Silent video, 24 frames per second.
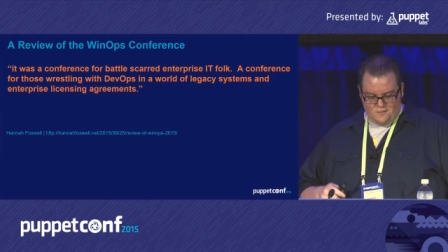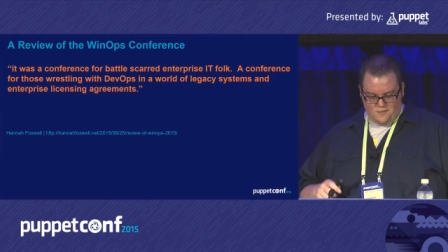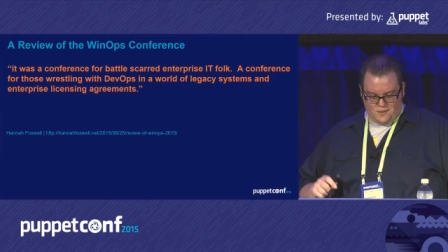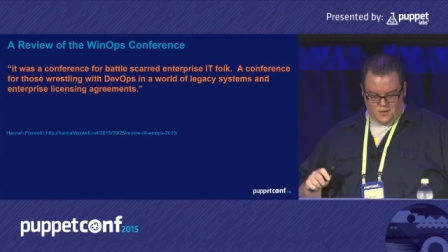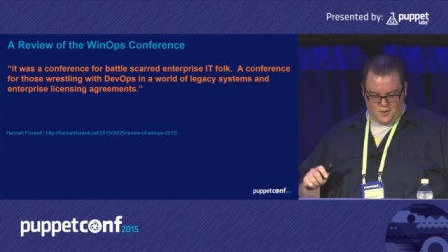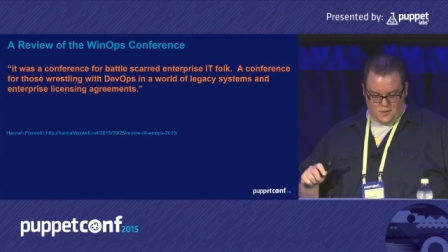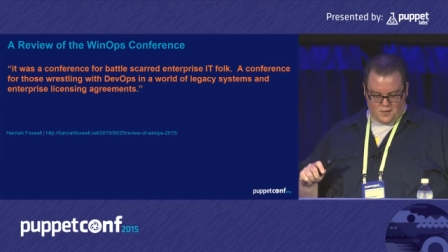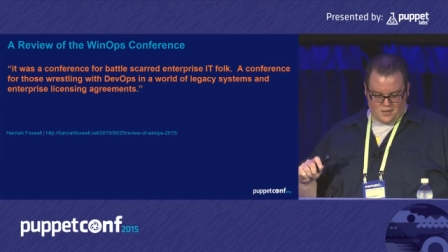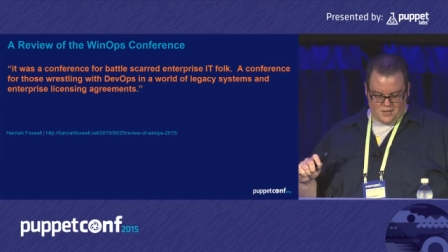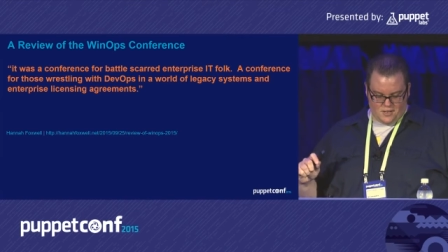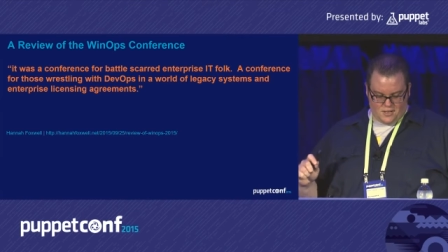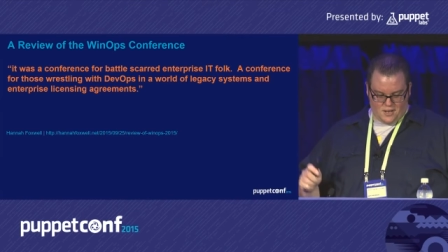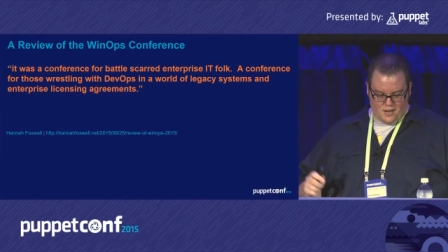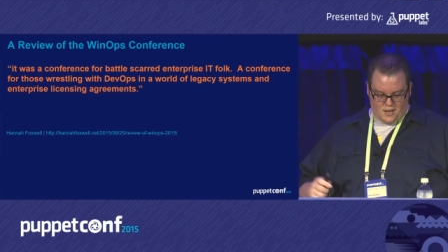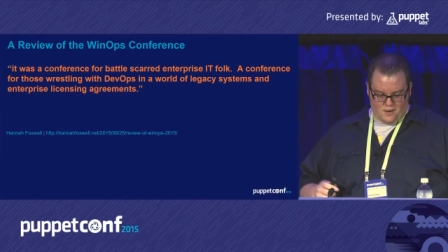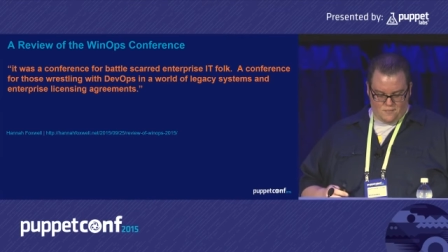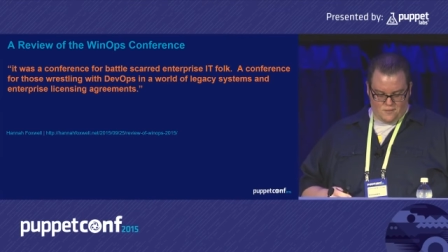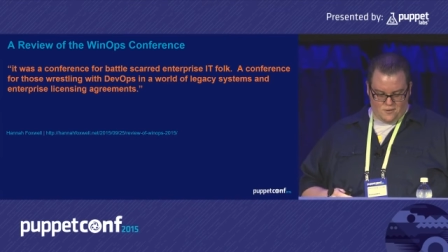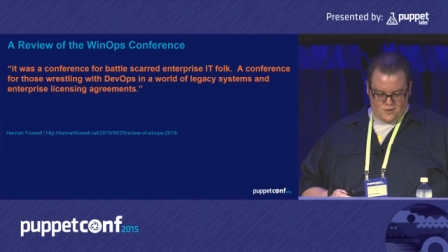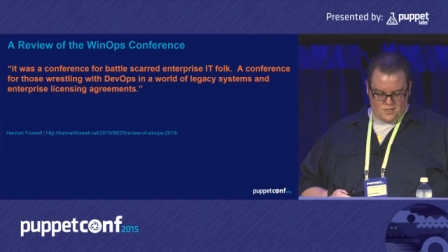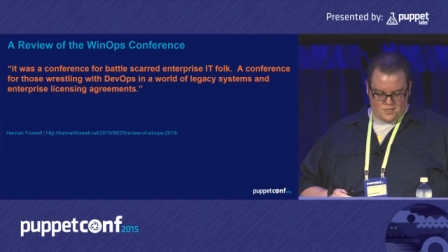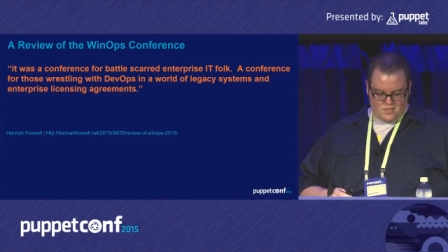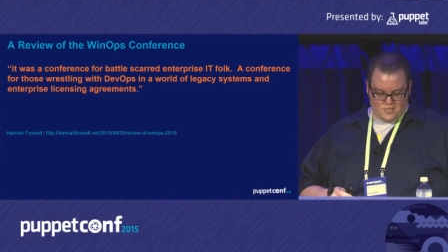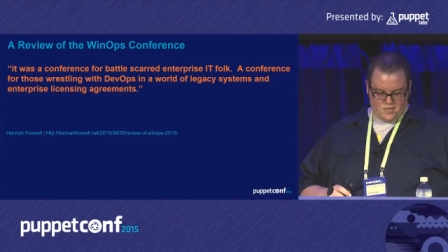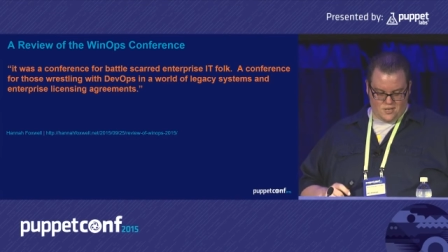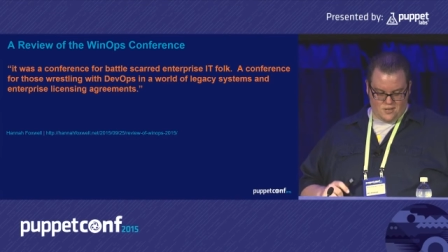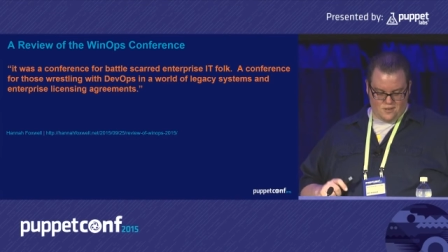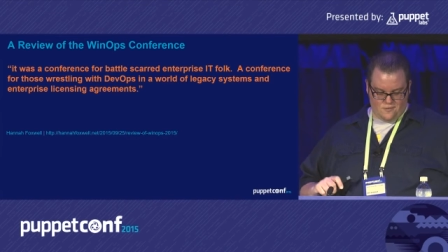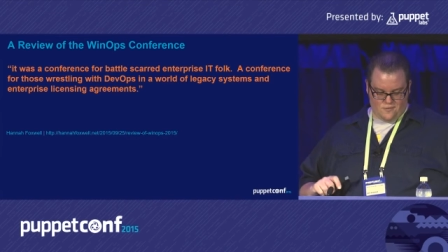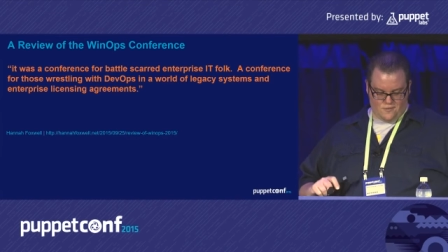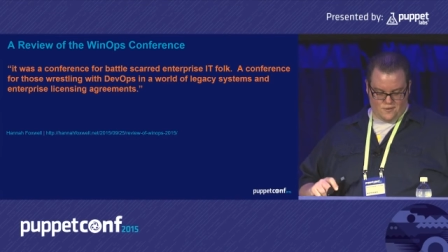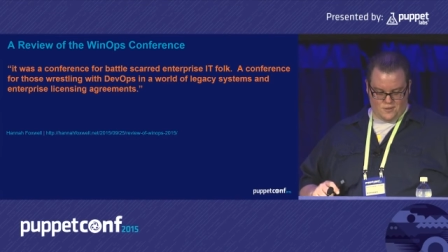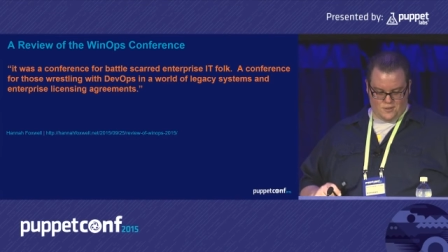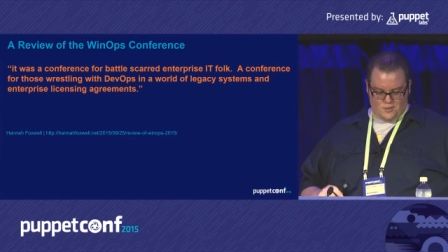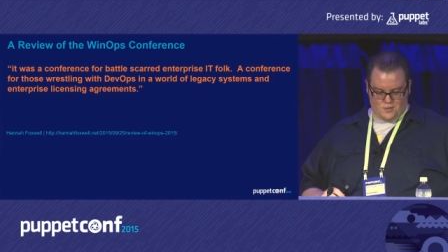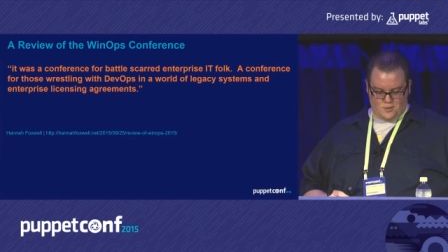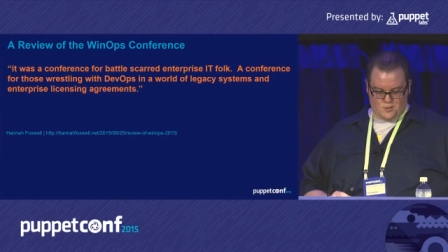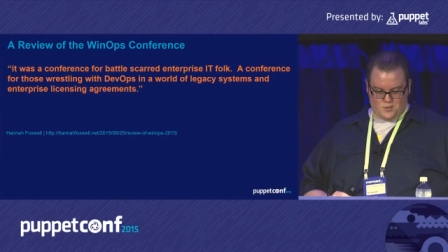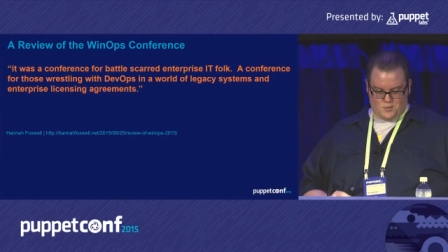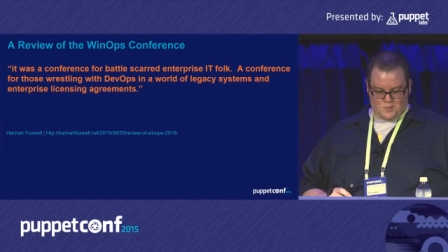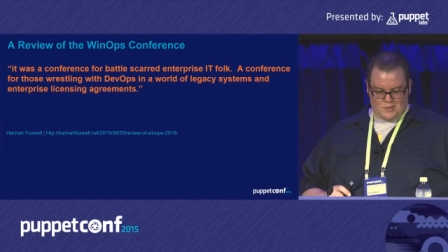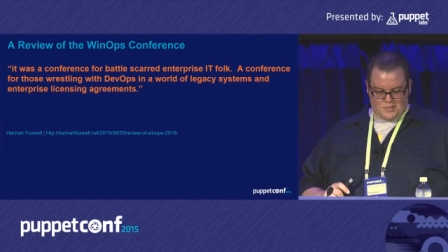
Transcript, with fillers: folk, a conference for those